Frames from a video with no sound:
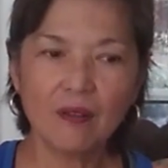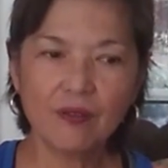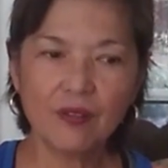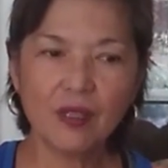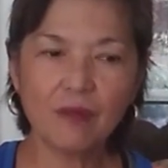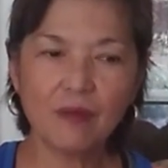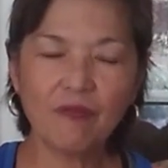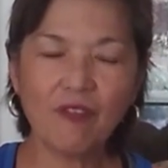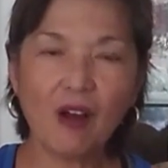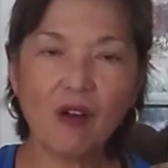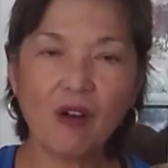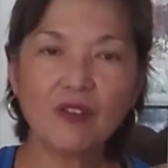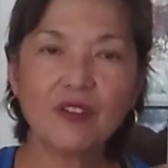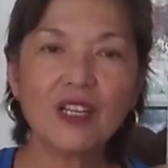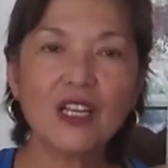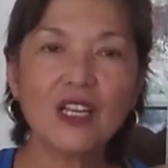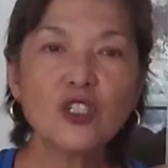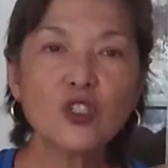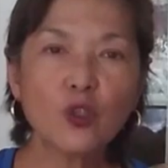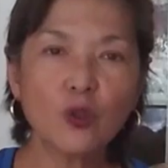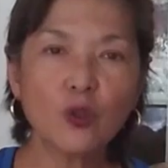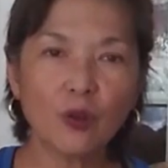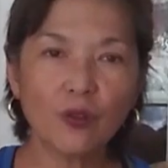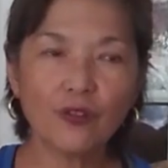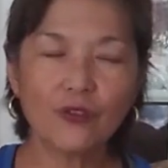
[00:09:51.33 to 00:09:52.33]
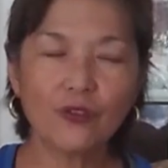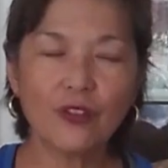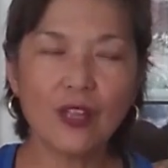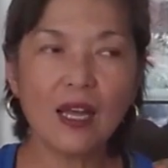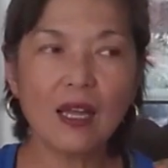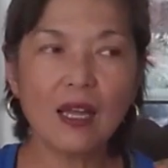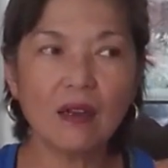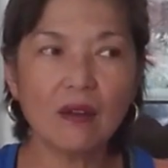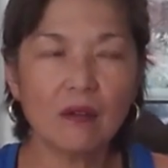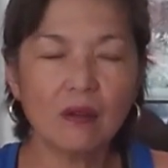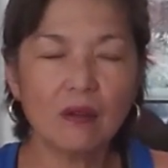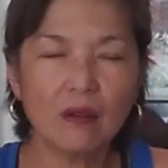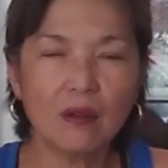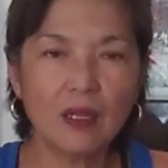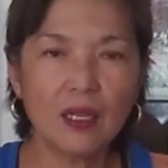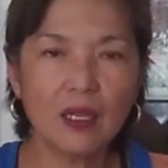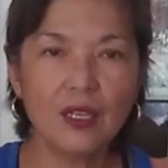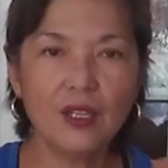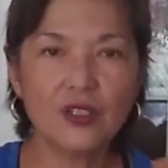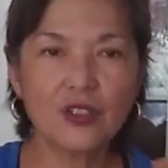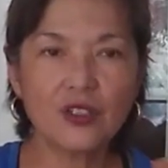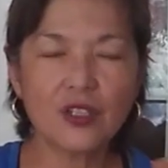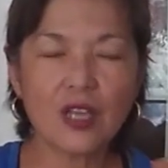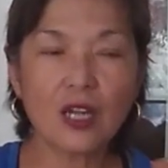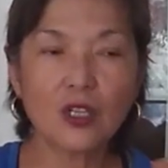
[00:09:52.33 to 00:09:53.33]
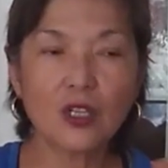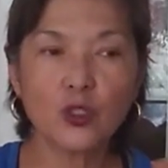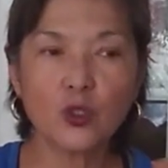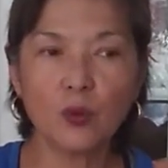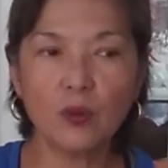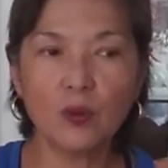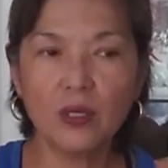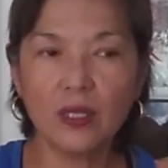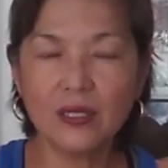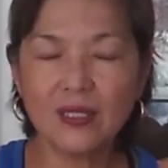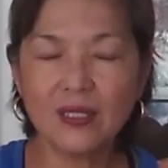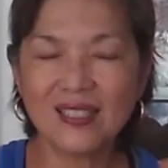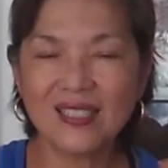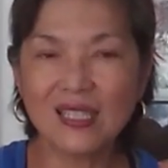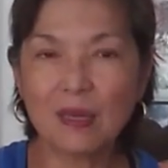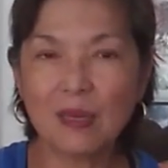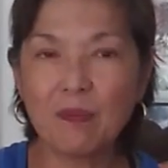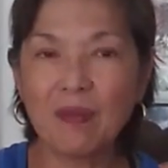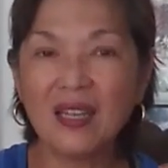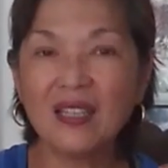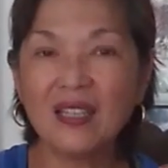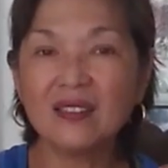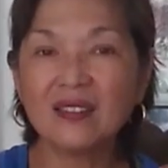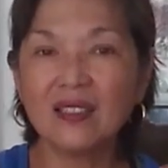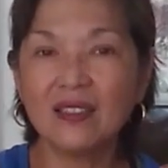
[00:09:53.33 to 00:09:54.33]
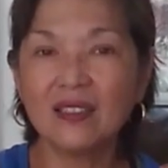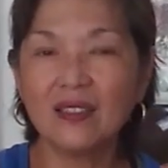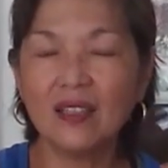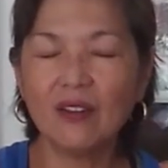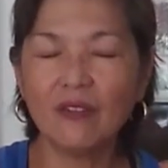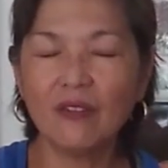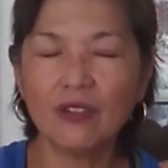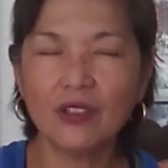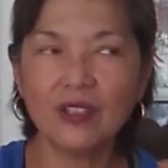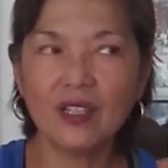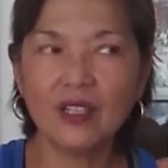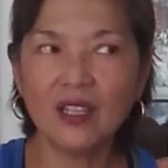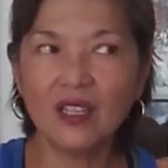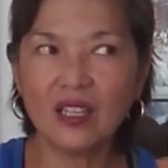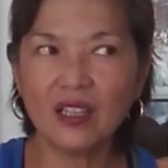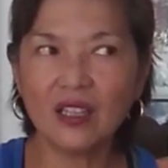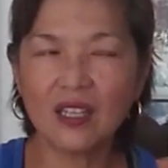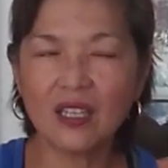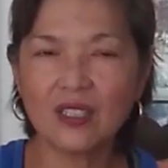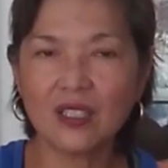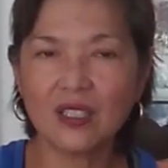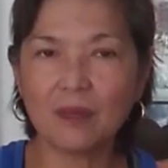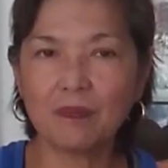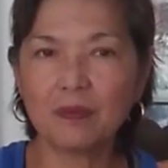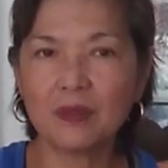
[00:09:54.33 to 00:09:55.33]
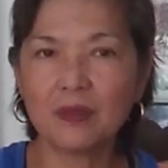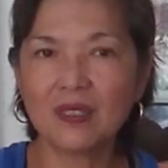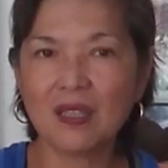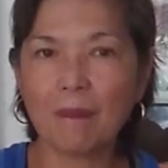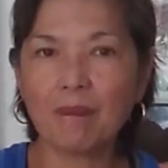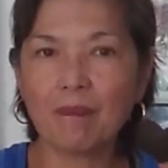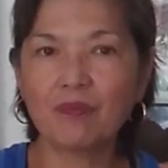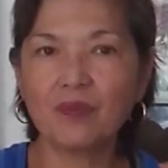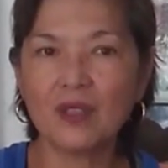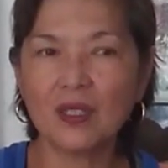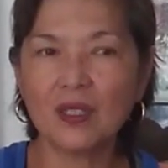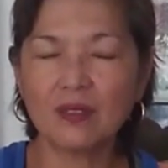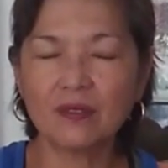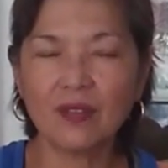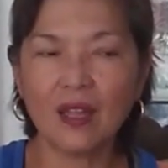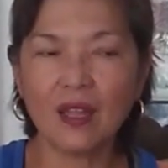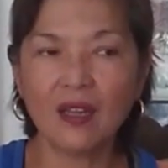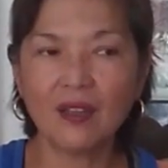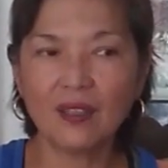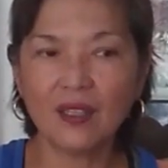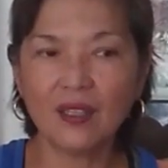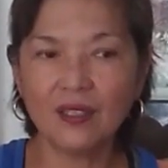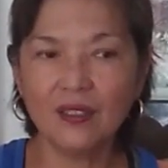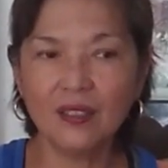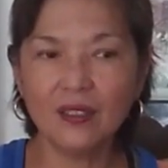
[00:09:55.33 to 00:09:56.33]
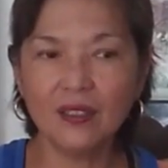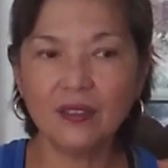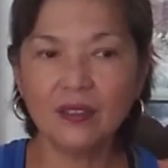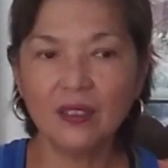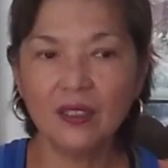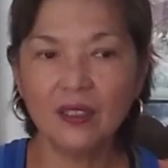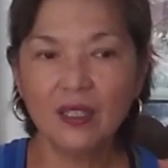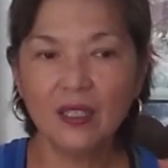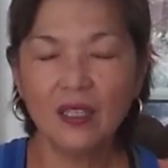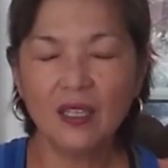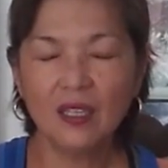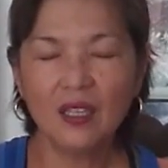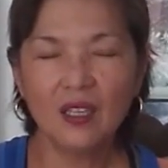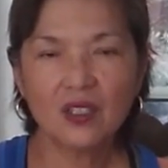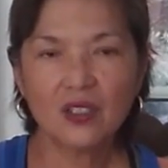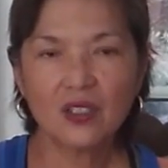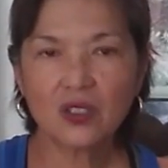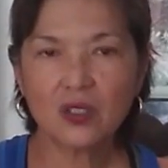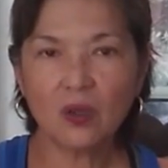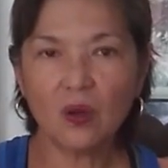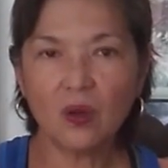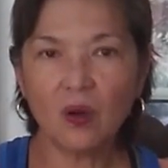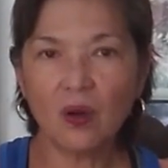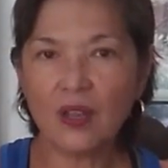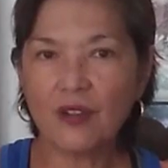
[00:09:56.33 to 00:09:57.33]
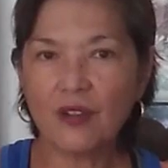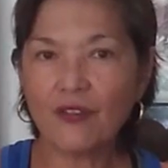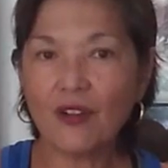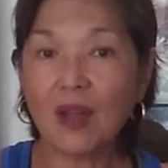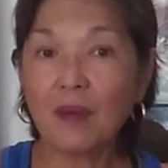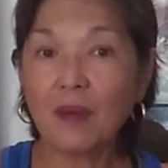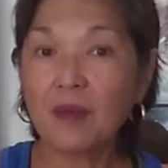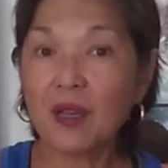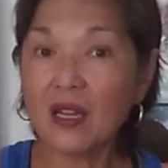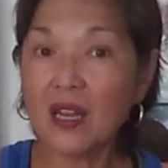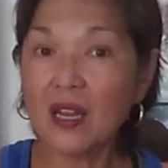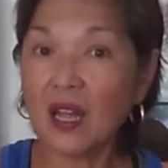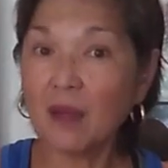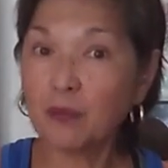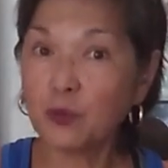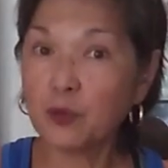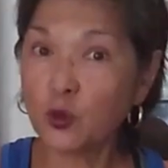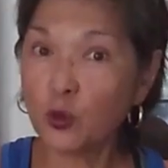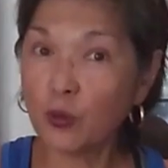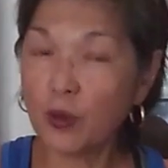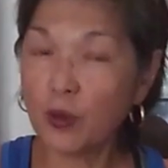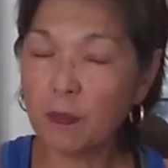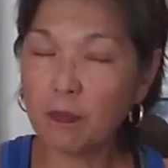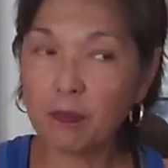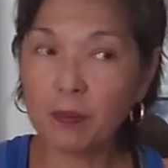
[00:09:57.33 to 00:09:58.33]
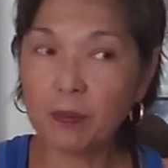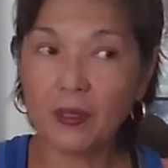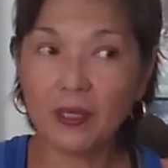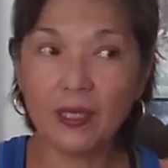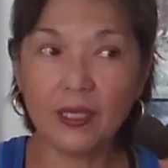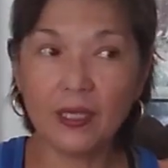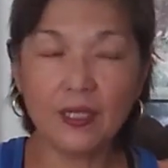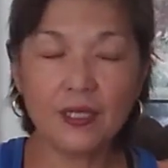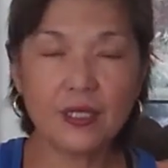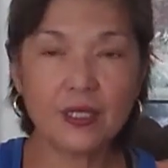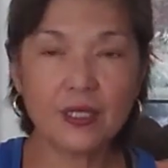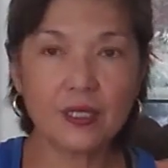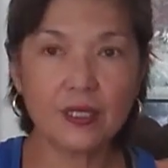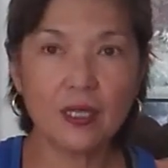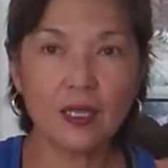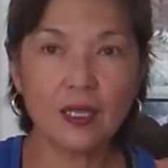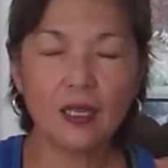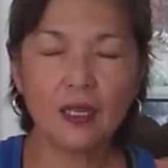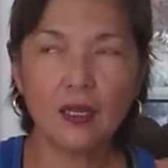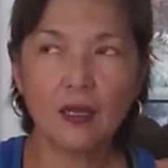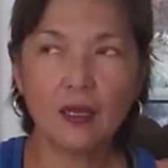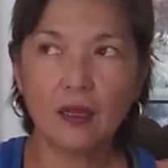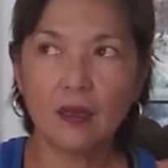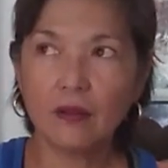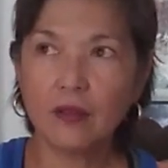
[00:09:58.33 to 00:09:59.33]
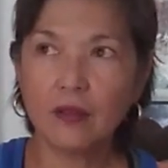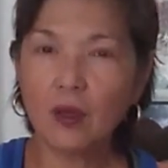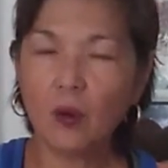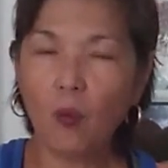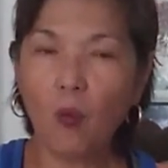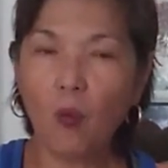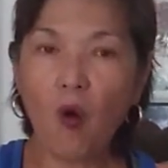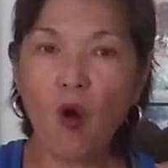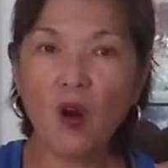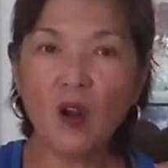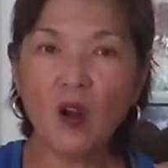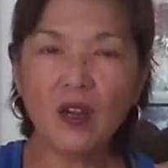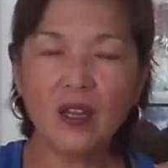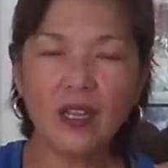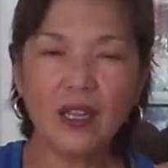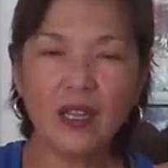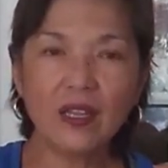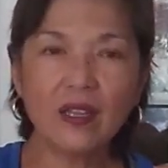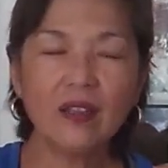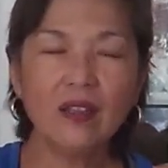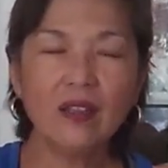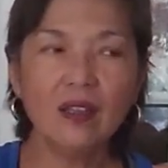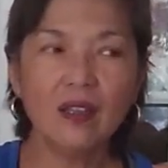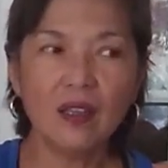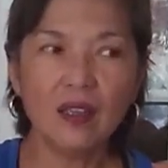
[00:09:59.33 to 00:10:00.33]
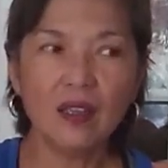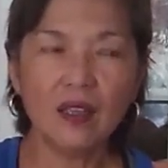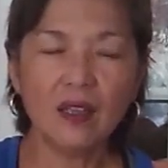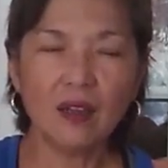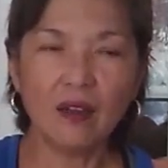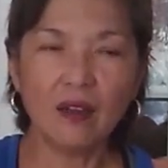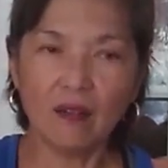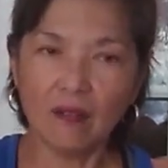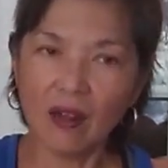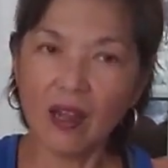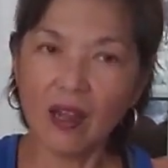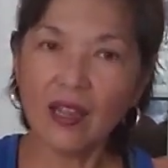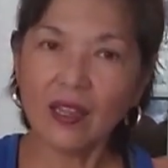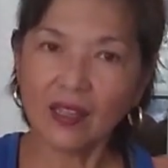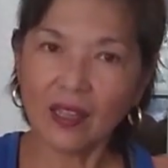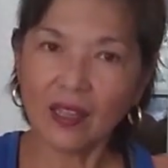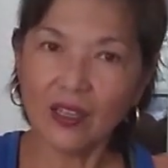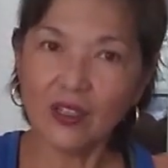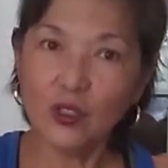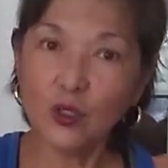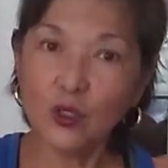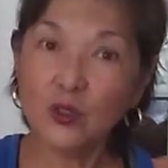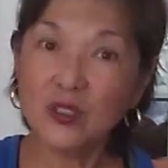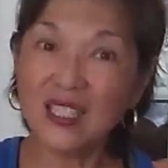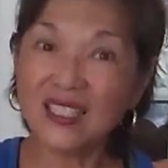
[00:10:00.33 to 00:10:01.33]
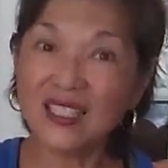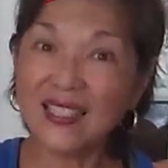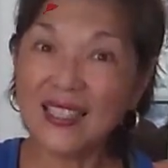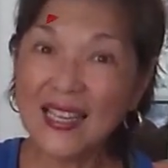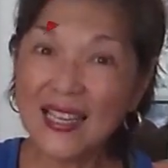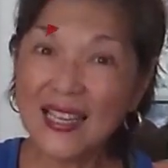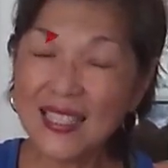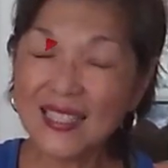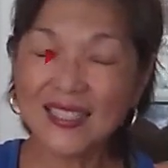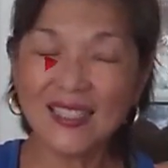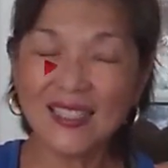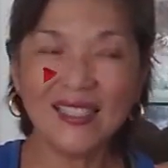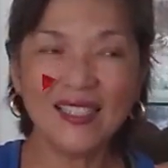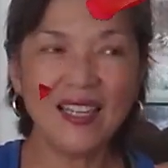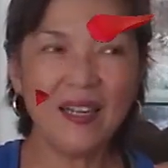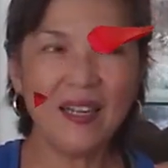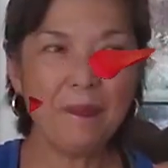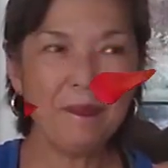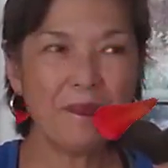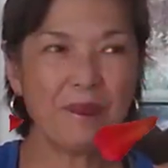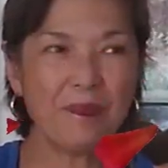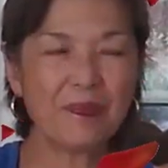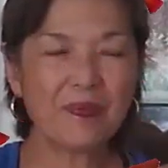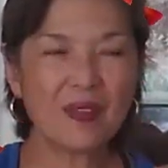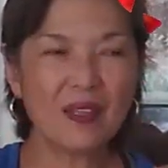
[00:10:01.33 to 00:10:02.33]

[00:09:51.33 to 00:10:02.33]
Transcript: the foundation of that is actually cemented, everything. It has a septic tank in it. So if I'm gonna have to replace the walling, I can do that easily.